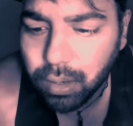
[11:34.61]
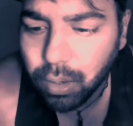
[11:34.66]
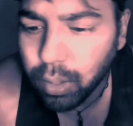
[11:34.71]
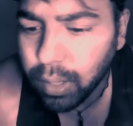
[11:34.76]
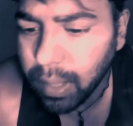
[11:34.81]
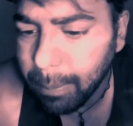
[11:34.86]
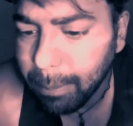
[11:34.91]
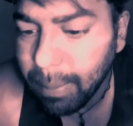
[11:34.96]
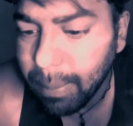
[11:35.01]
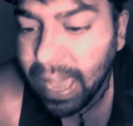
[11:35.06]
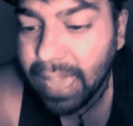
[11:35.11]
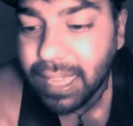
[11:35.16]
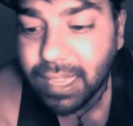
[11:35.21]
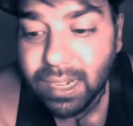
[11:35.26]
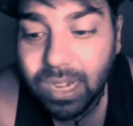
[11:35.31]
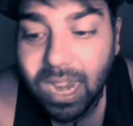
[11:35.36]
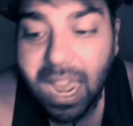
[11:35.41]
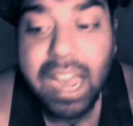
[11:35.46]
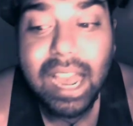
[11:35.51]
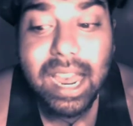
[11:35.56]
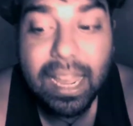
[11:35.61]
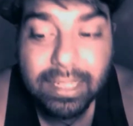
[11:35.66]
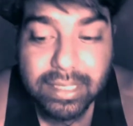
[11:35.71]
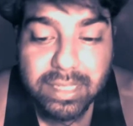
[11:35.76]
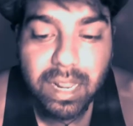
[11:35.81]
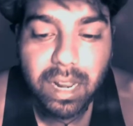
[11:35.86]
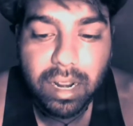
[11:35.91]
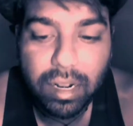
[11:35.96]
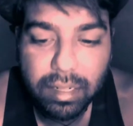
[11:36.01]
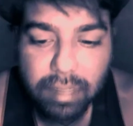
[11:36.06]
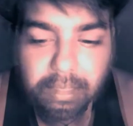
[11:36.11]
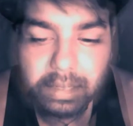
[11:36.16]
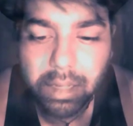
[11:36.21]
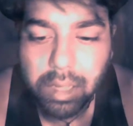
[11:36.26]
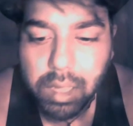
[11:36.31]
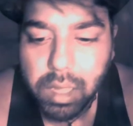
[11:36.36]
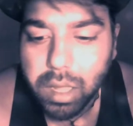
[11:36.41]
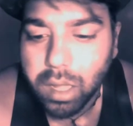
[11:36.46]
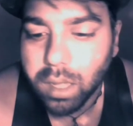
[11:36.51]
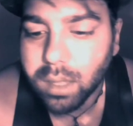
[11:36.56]
Okay, back in Asgard,
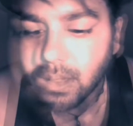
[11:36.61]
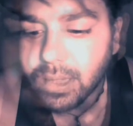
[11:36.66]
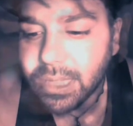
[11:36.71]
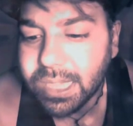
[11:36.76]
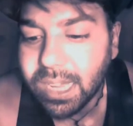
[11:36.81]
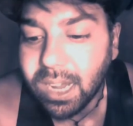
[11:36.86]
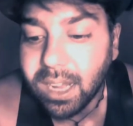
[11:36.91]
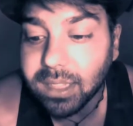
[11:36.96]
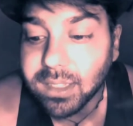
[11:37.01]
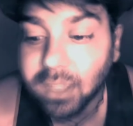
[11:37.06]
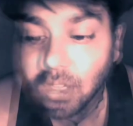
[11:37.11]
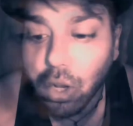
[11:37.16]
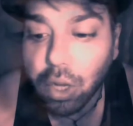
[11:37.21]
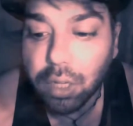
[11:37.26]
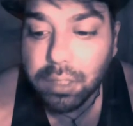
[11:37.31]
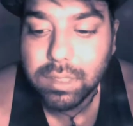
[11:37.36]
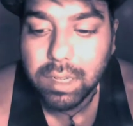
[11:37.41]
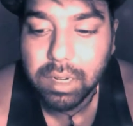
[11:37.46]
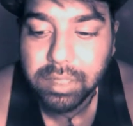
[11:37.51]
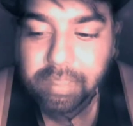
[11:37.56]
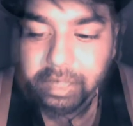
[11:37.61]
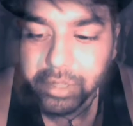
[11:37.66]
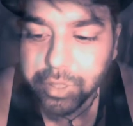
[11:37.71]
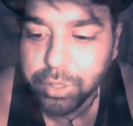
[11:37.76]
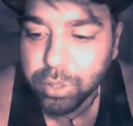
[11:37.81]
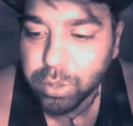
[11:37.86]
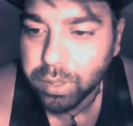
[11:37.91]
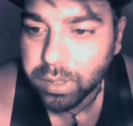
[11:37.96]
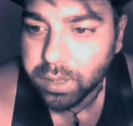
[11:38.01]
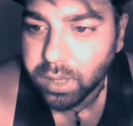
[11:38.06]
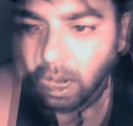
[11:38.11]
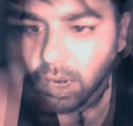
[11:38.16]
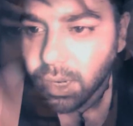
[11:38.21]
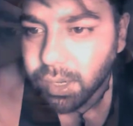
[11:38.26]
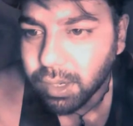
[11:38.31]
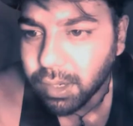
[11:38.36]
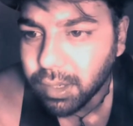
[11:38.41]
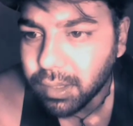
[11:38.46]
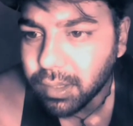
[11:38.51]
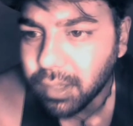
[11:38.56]
the other gods listened to the
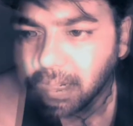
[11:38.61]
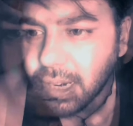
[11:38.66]
thunder